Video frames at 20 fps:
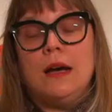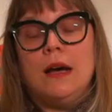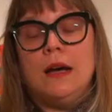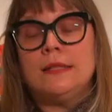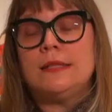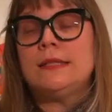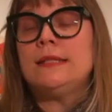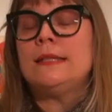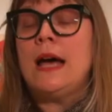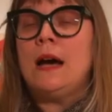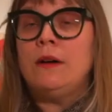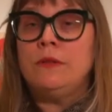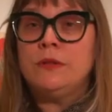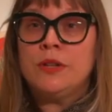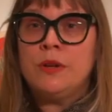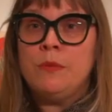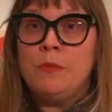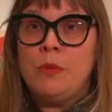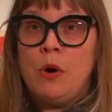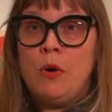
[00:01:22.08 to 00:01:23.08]
a
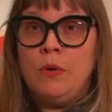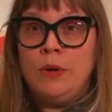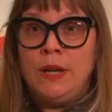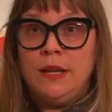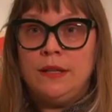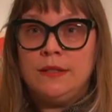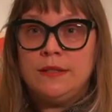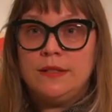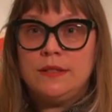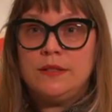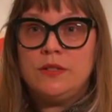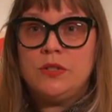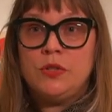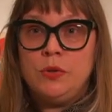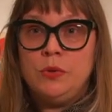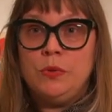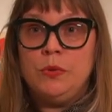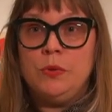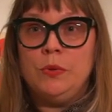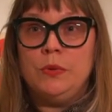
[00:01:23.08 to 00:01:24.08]
sound component
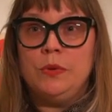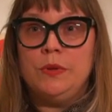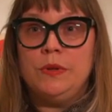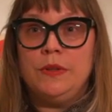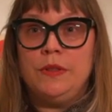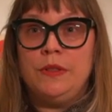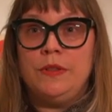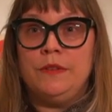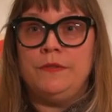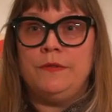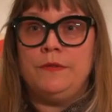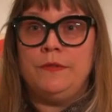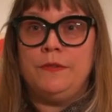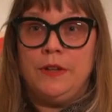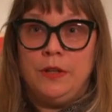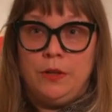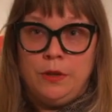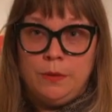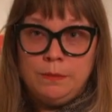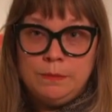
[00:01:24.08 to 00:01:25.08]
to the
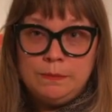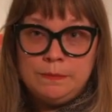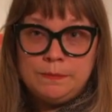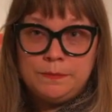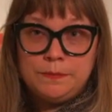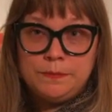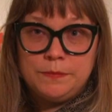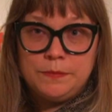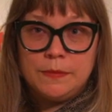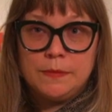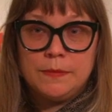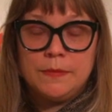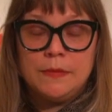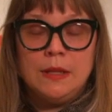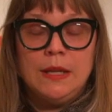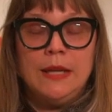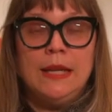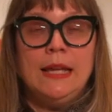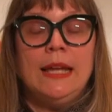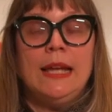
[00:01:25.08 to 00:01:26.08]
film,
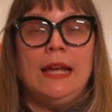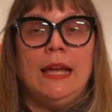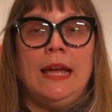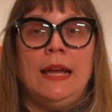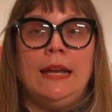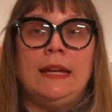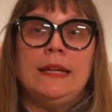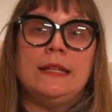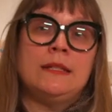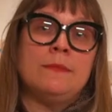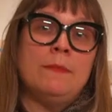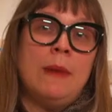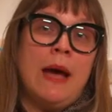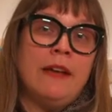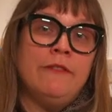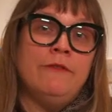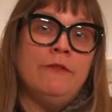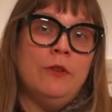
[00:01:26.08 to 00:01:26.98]
and it is my